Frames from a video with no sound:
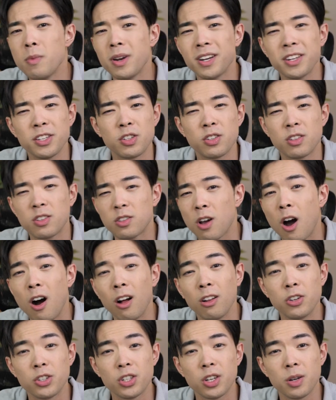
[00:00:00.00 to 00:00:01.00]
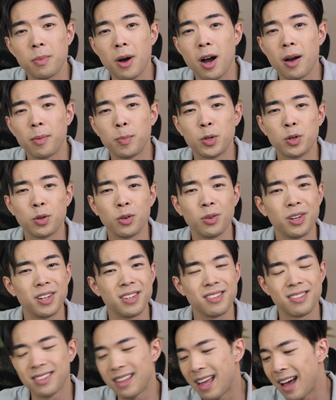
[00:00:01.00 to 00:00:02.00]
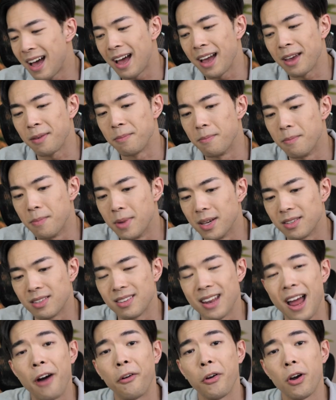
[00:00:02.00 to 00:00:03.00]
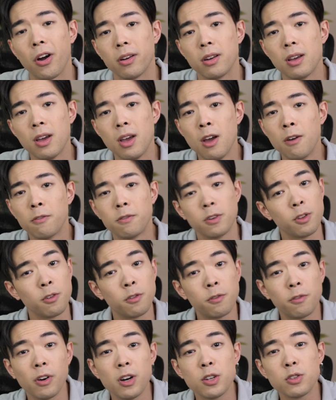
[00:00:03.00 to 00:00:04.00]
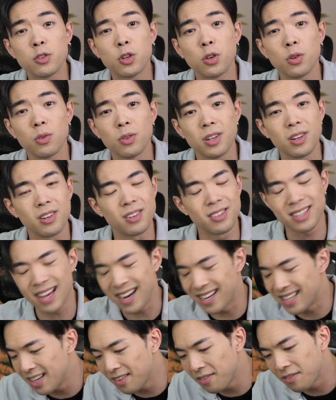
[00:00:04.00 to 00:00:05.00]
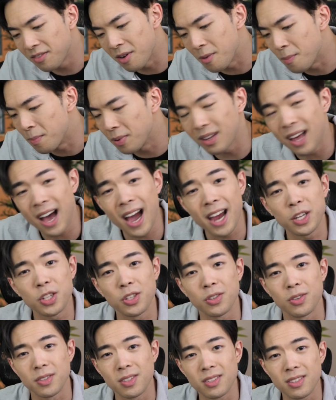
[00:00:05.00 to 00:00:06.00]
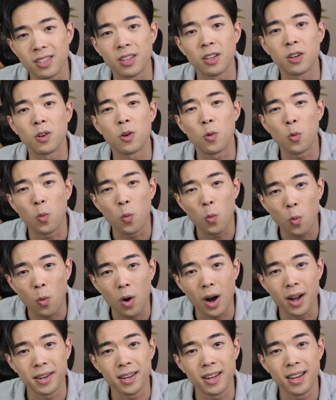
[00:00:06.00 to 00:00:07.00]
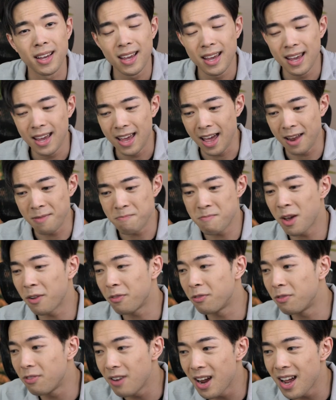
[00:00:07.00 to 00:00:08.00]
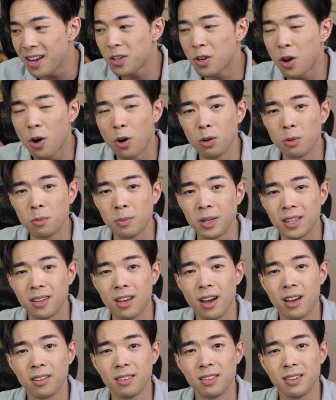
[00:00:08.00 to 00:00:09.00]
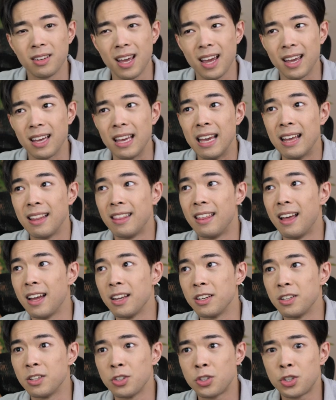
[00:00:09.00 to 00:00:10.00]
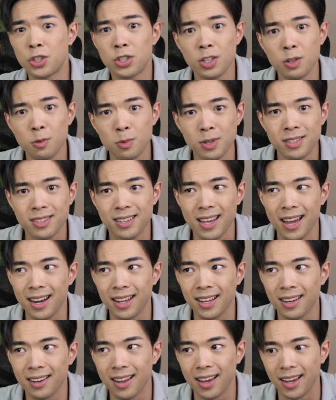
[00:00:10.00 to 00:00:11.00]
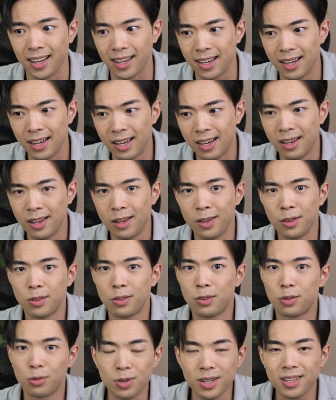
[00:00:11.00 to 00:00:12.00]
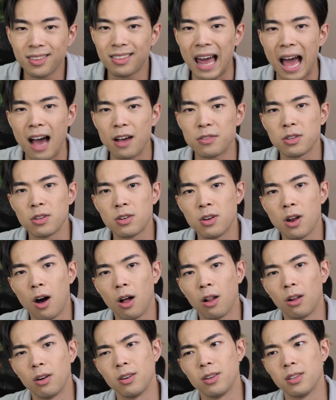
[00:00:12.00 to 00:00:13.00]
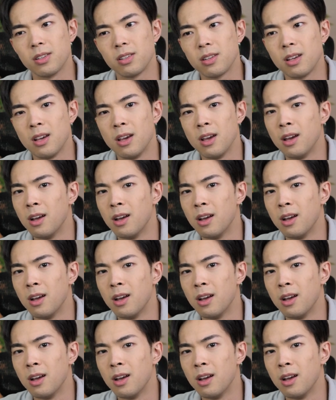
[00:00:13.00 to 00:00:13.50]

many scholarship opportunities that I missed out on. For the first two years, I didn't even apply to a single one. And my friend told me the other day that she was getting like $3,000